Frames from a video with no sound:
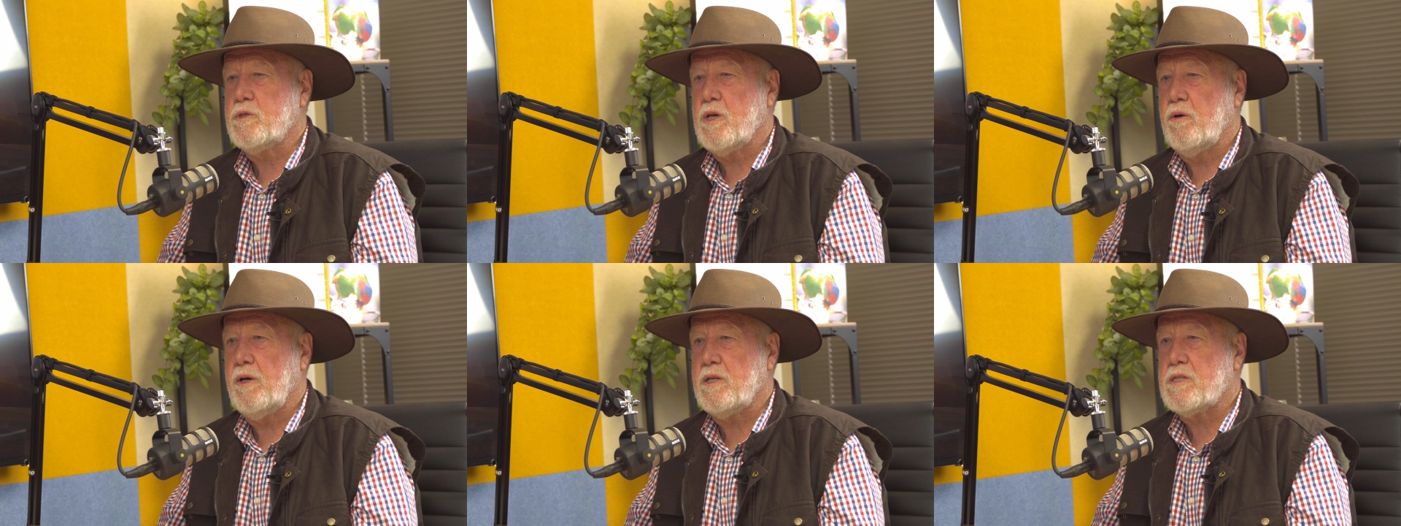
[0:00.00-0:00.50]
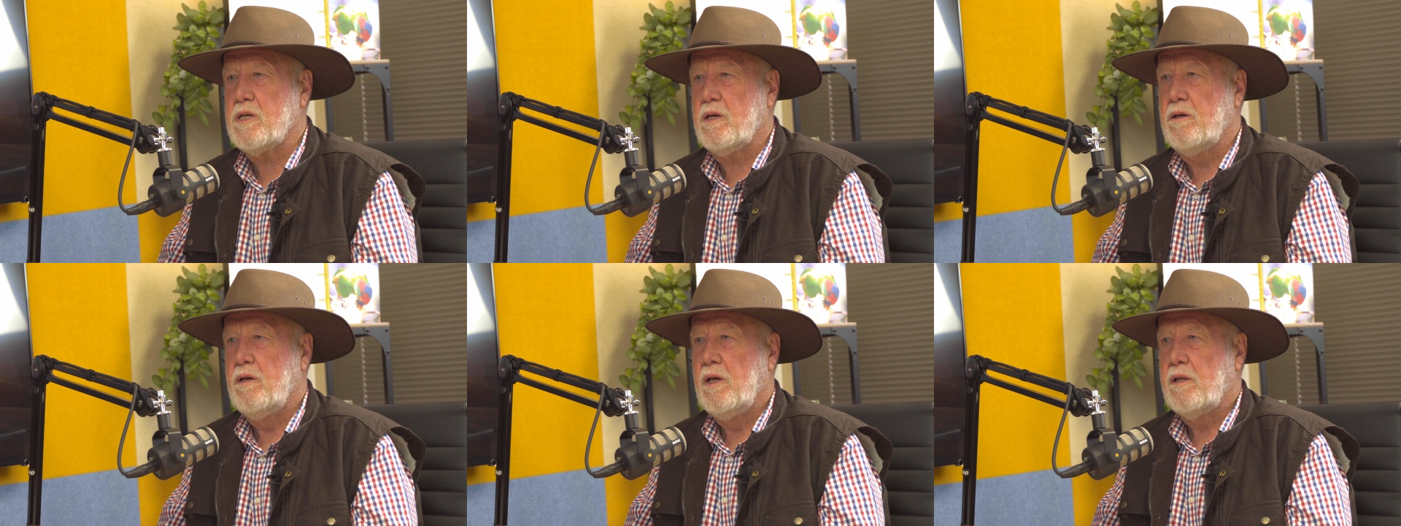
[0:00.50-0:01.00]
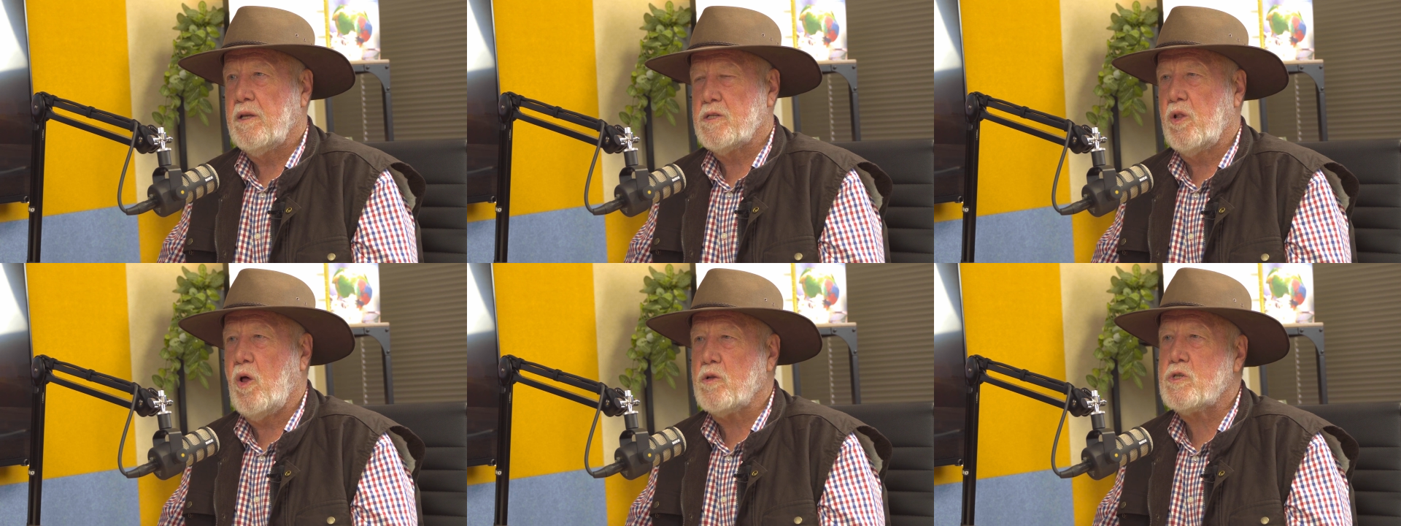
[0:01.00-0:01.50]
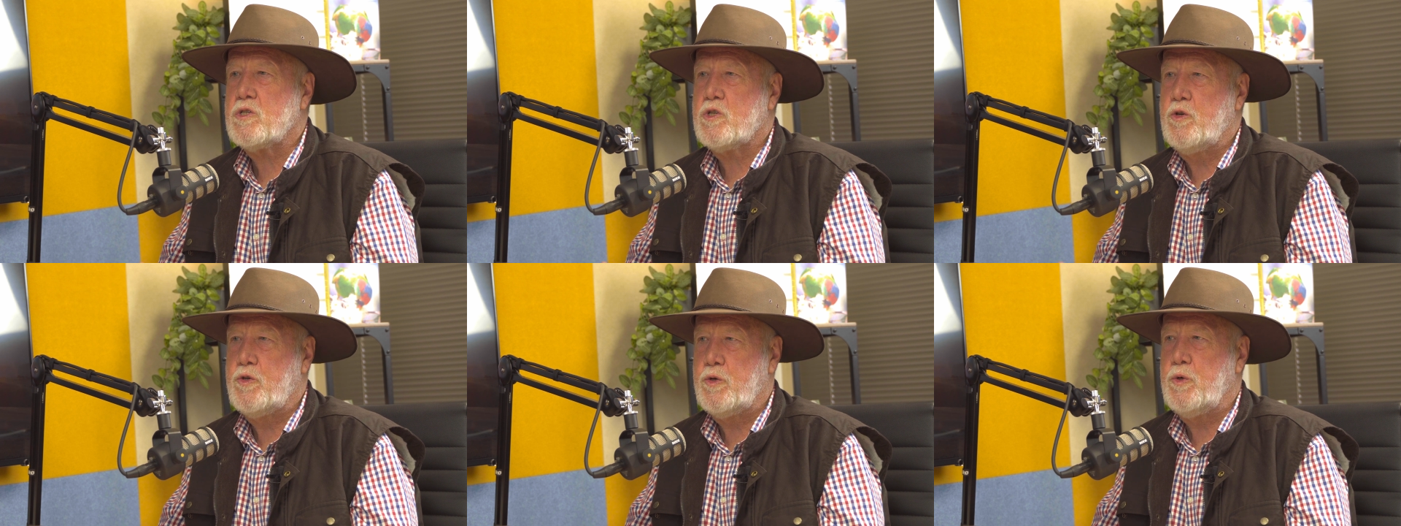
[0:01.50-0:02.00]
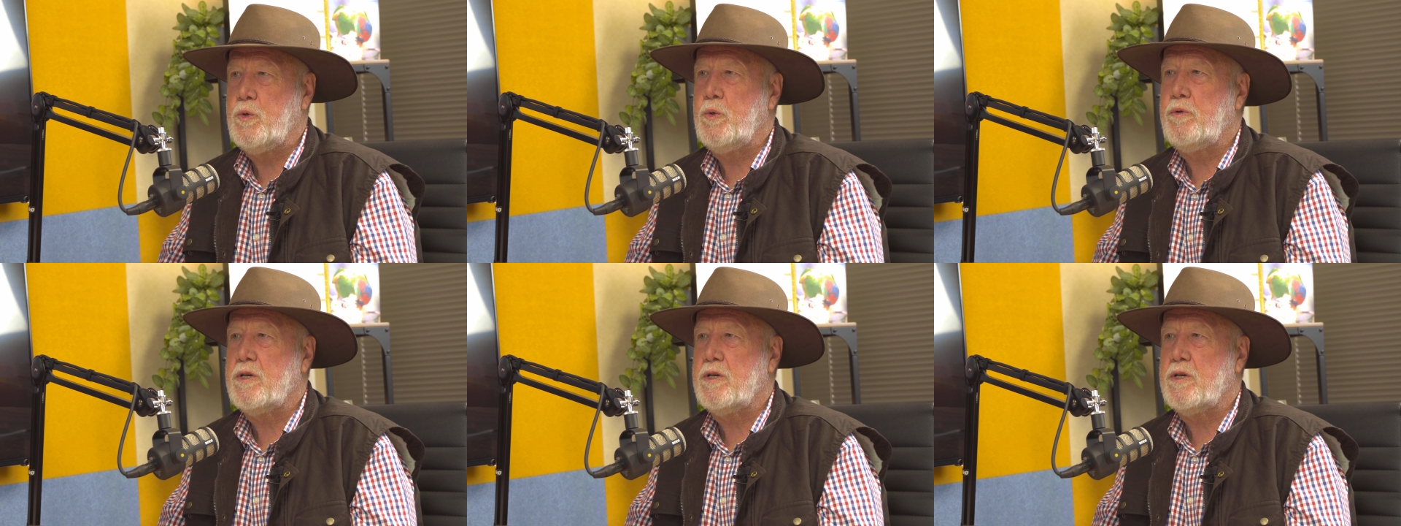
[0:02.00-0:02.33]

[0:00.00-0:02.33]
So there's lots to do.